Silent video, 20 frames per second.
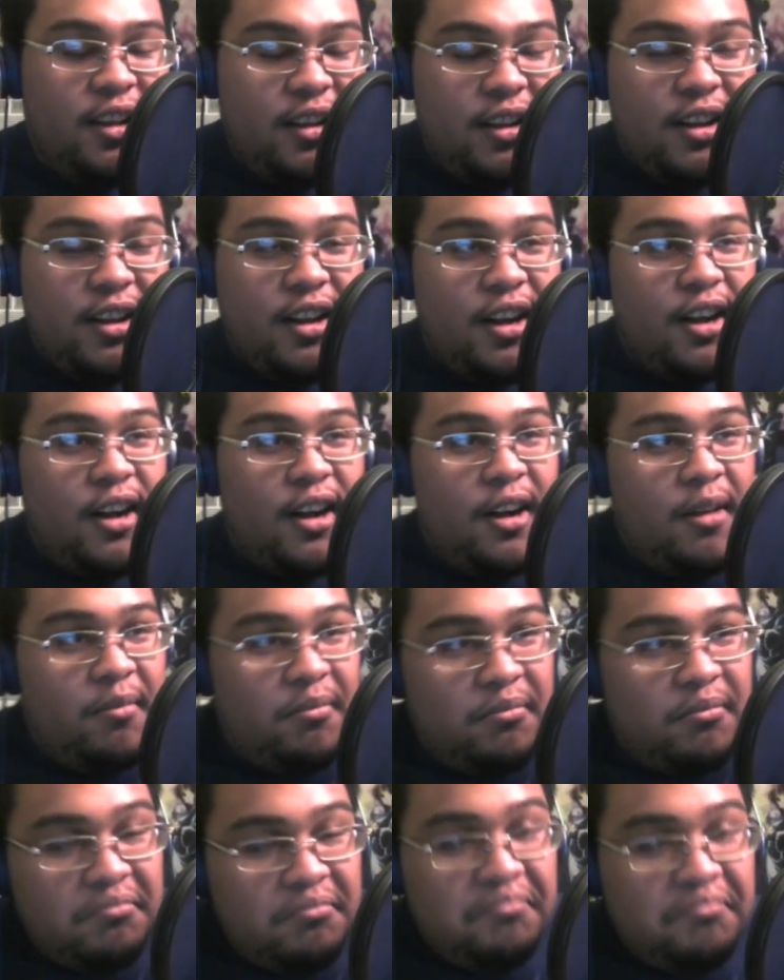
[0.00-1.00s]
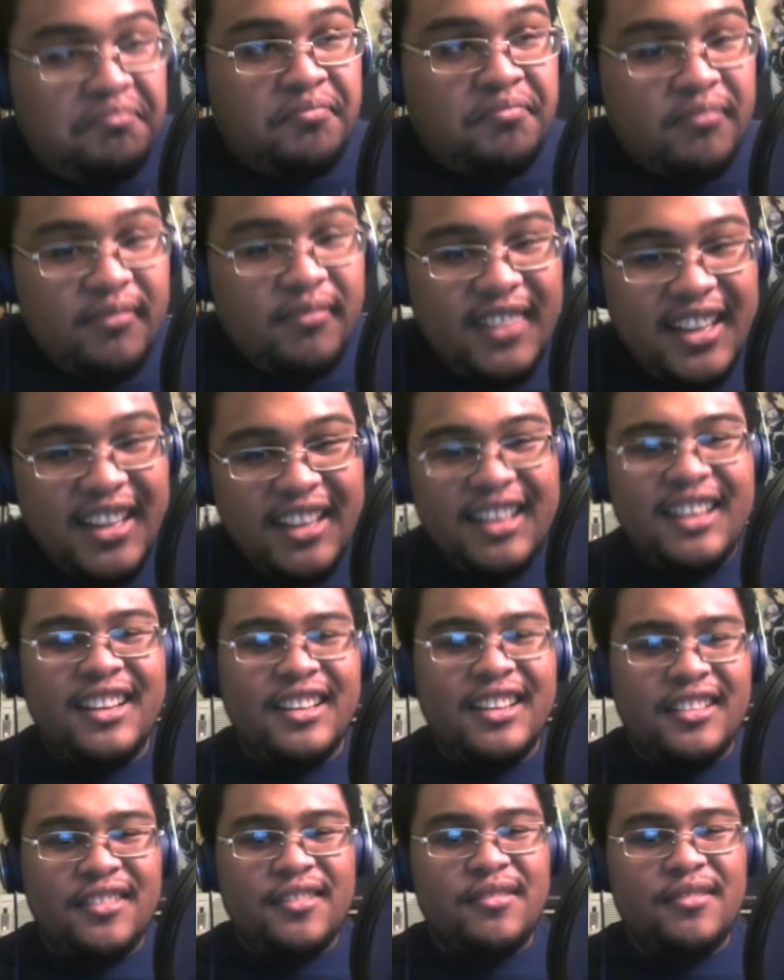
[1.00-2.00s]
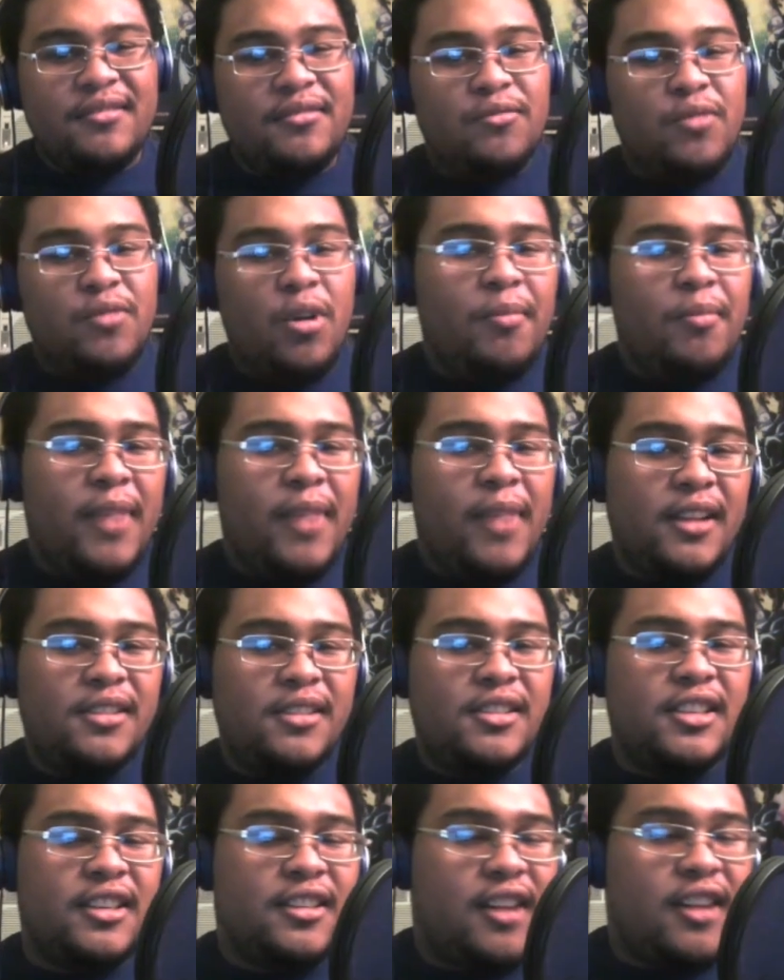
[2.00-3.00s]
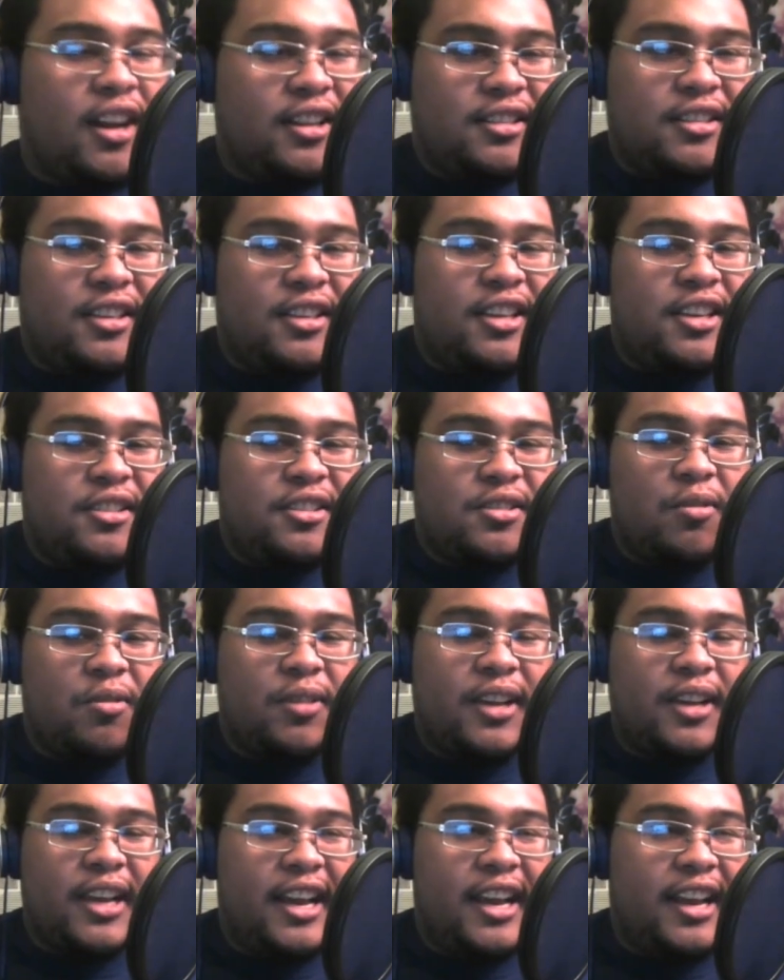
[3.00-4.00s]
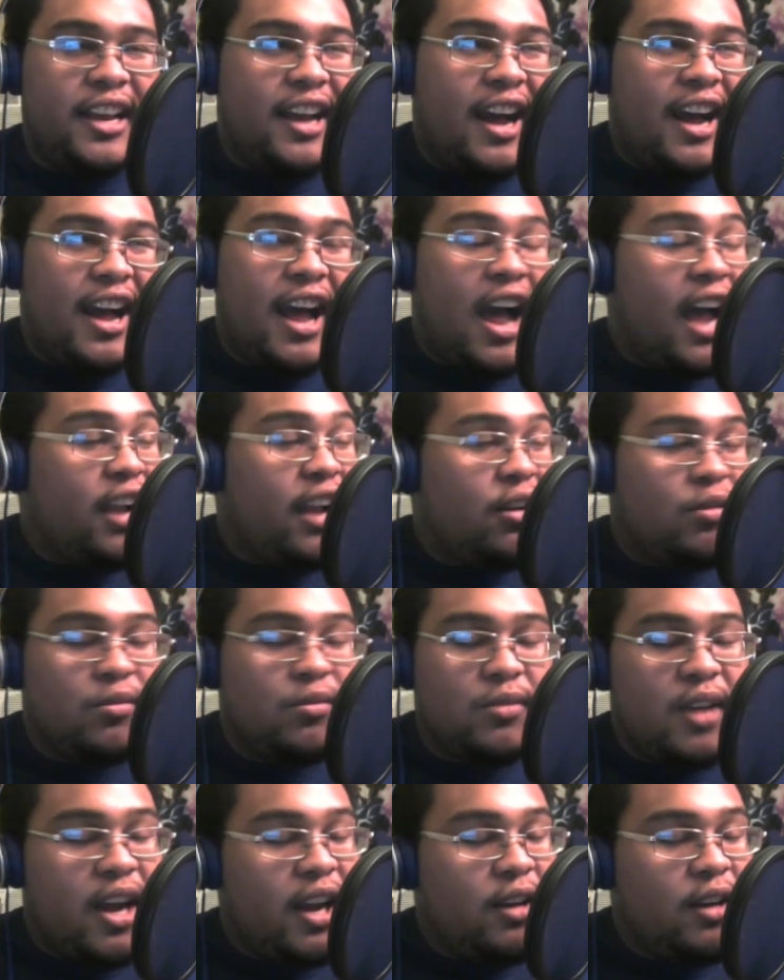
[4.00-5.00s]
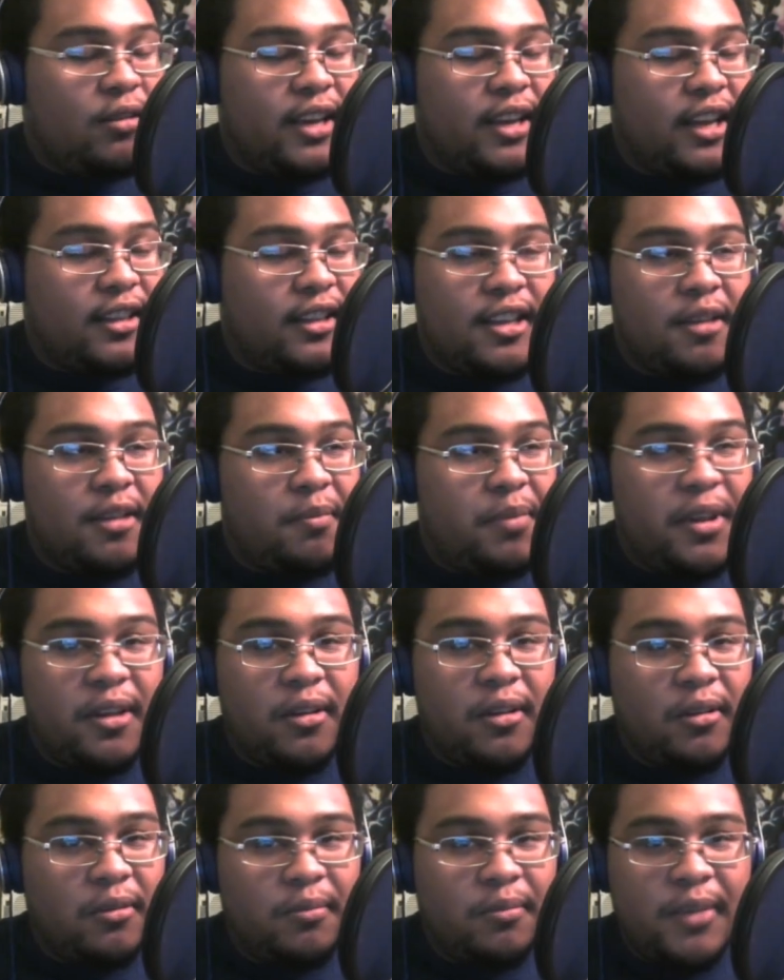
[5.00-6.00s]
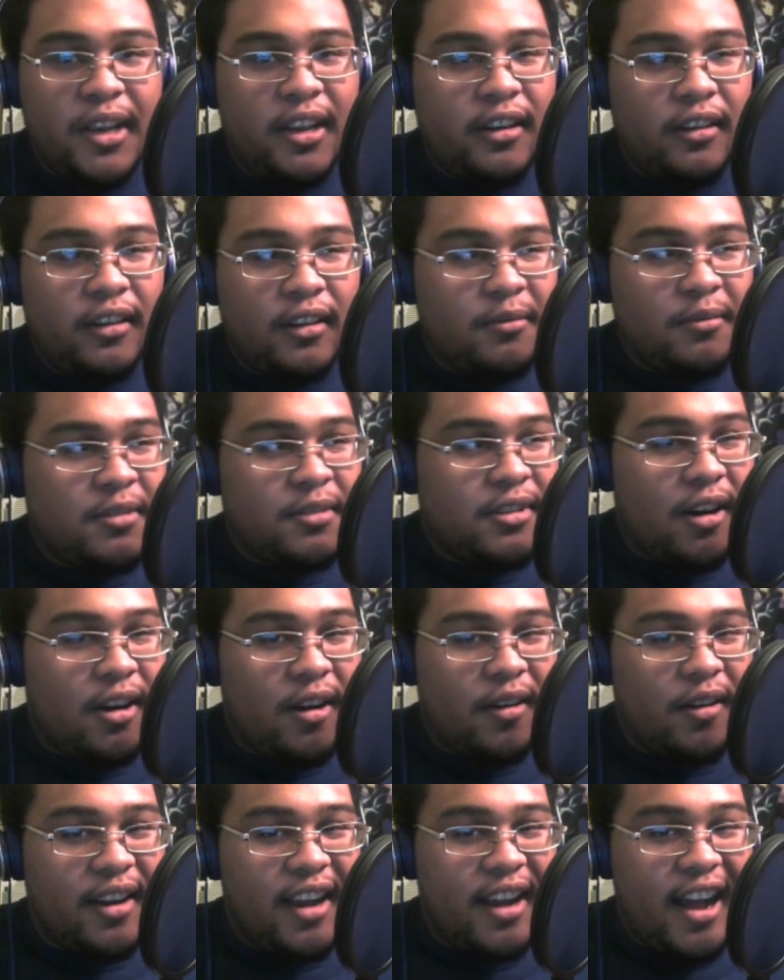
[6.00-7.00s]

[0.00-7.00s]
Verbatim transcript: Romancing Natsuki is okay. I don't get the appeal, Ben. I'm sorry.